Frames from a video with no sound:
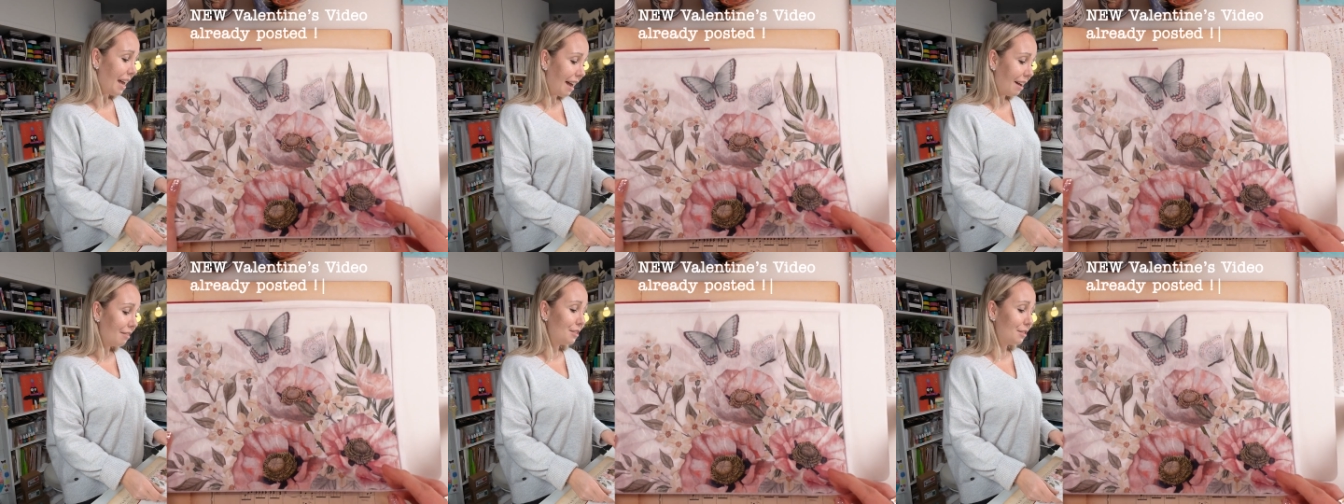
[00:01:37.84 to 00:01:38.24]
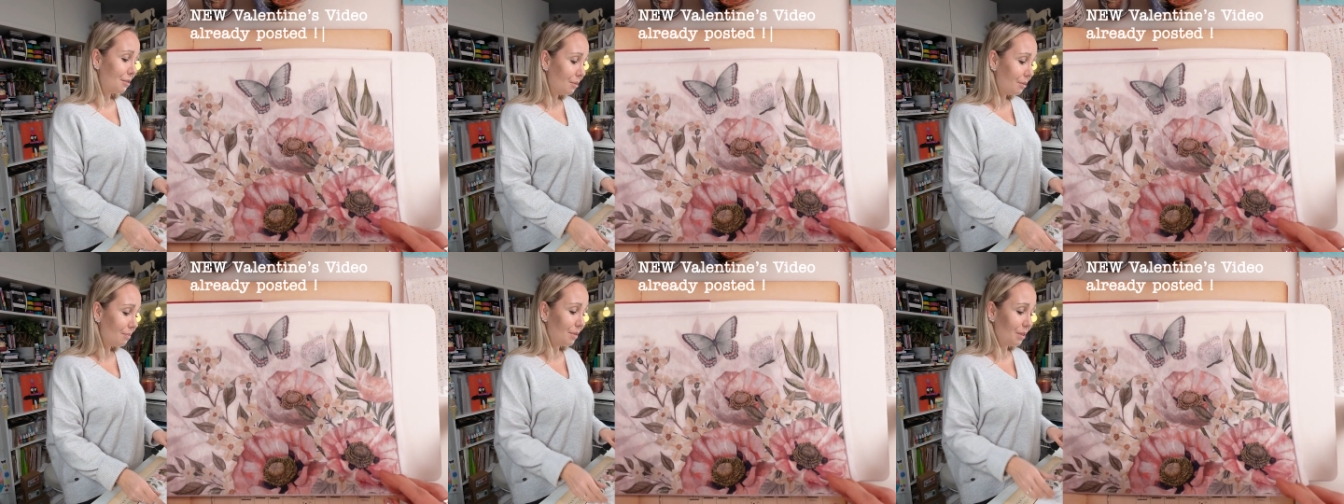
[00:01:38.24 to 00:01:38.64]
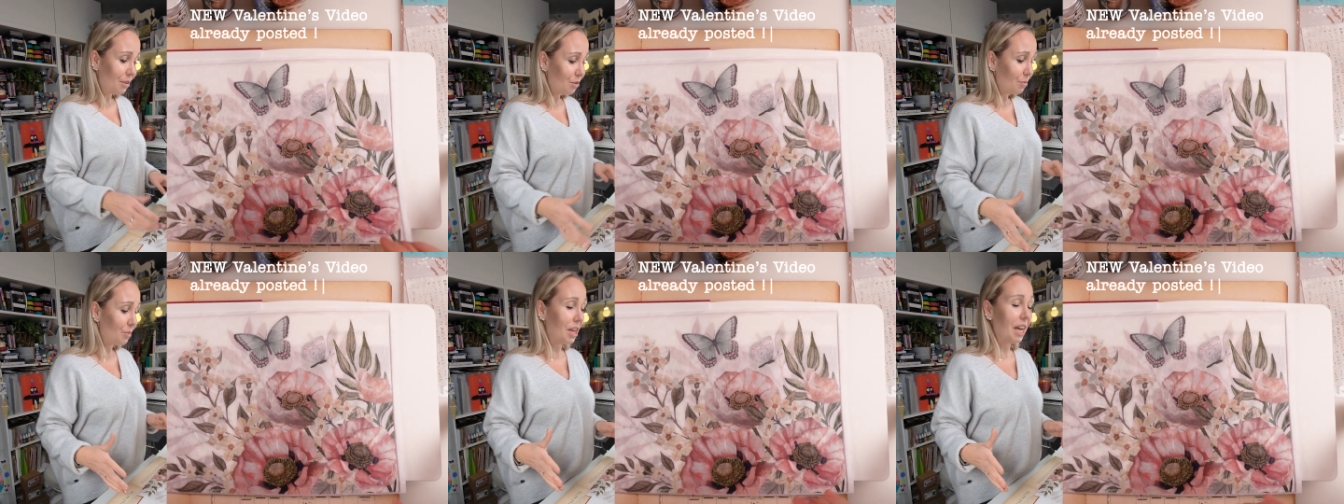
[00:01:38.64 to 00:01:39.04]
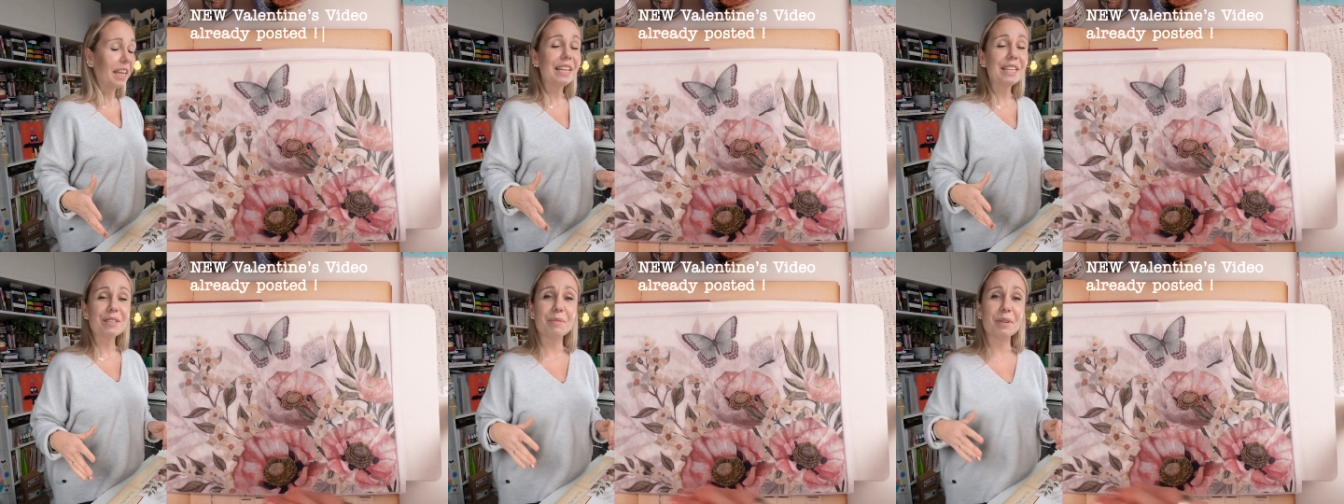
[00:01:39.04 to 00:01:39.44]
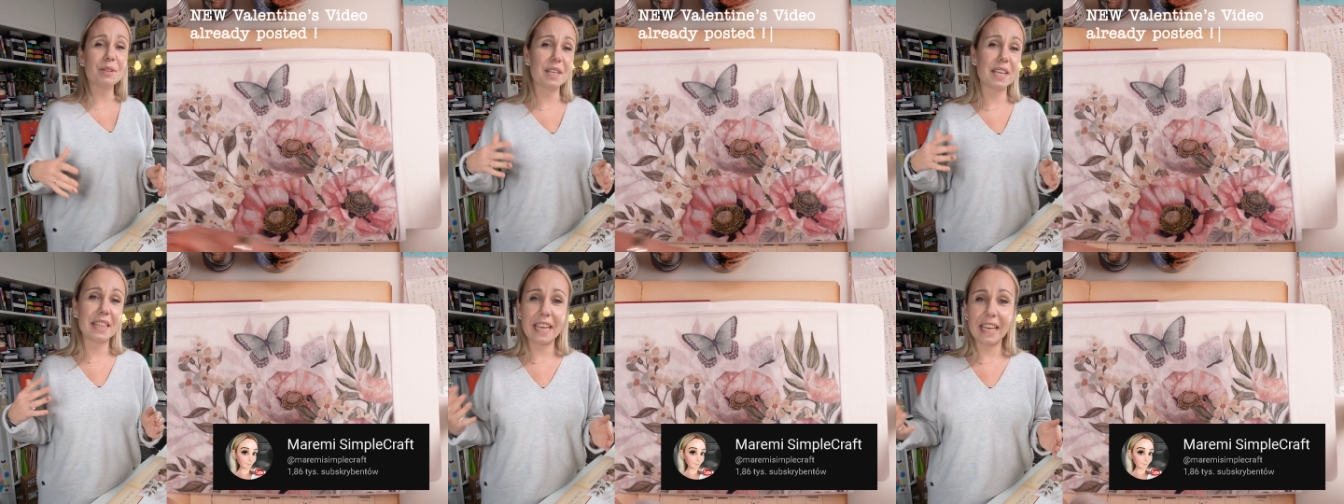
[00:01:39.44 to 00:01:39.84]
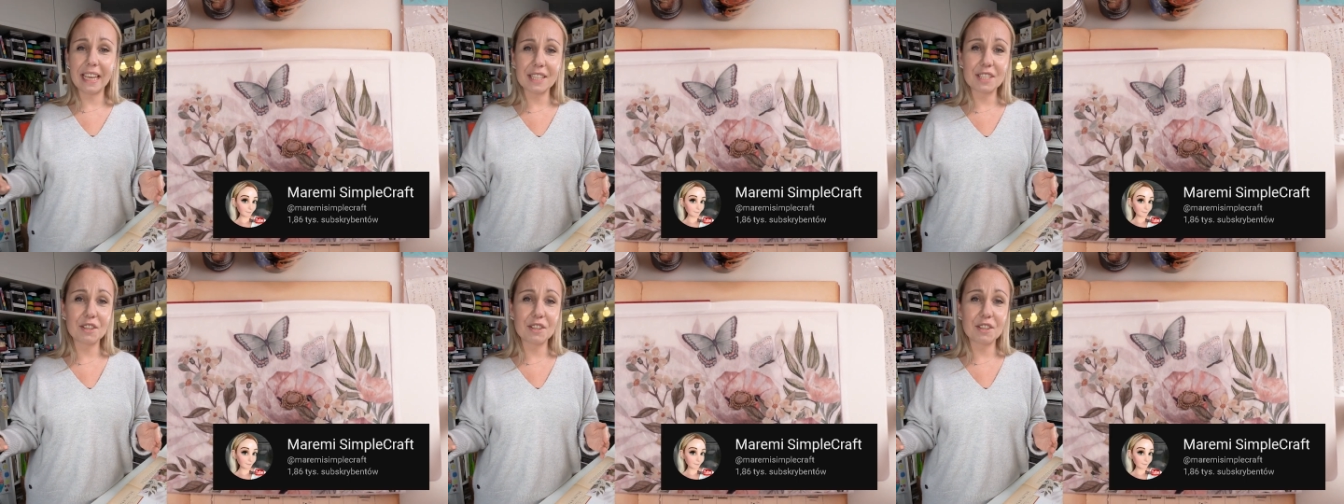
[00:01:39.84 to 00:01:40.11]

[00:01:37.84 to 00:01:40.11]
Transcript: have 2 YouTube channels because I think it's